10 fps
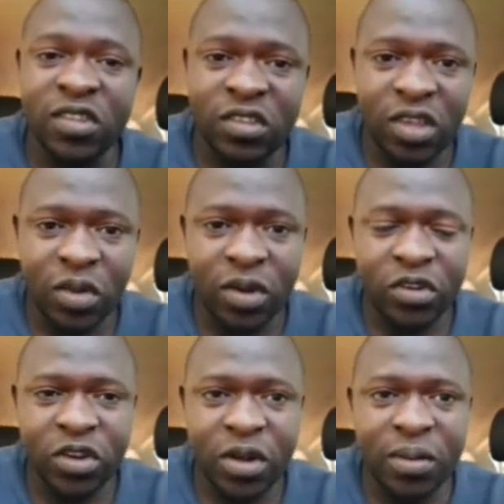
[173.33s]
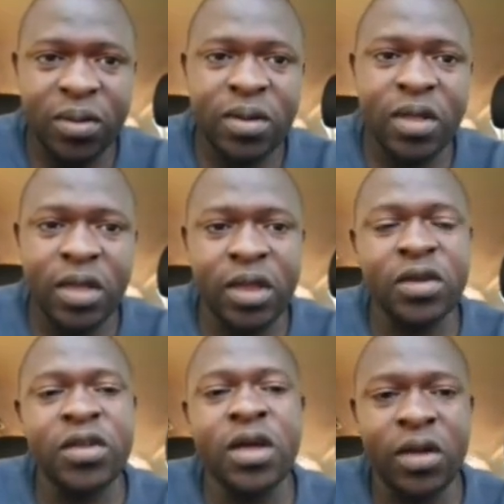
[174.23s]
Lesser circulation
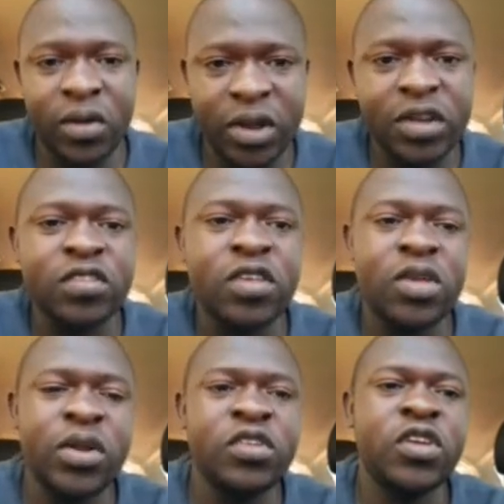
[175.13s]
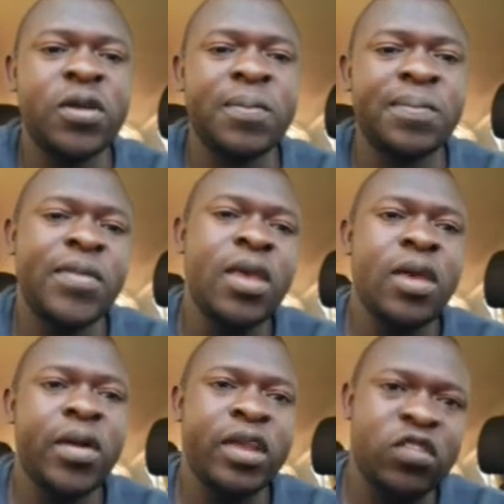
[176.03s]
and greater circulation,
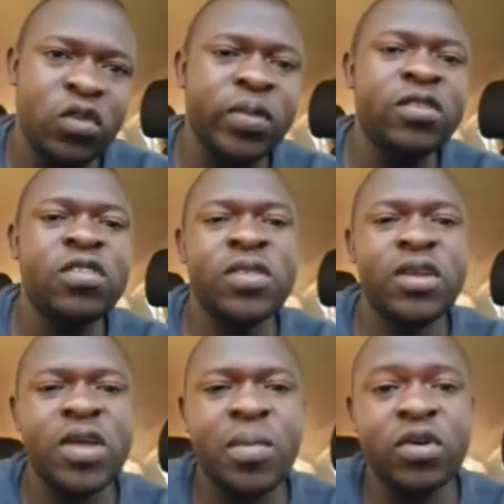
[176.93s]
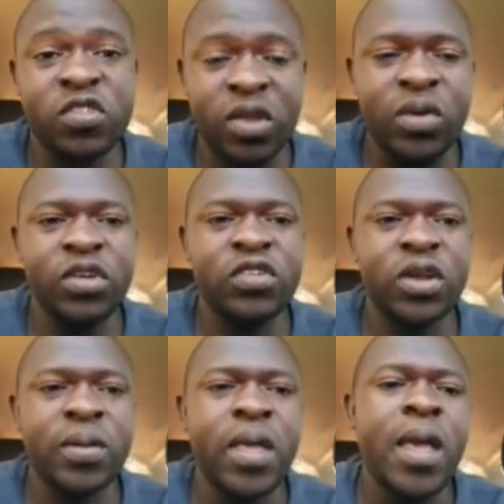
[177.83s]
right? So this is the double
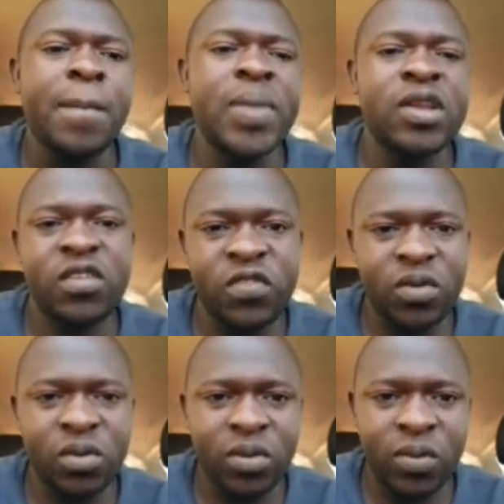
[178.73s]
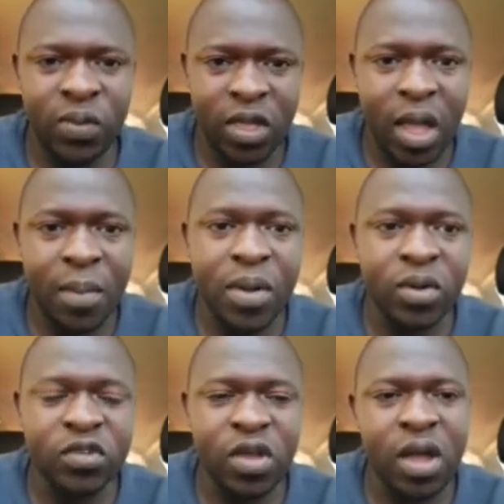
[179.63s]
circulation. But if you think
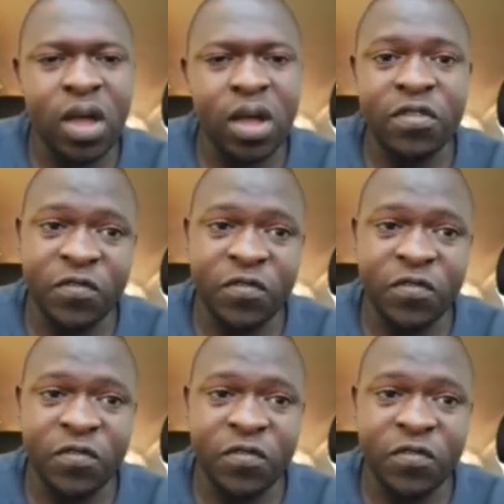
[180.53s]
about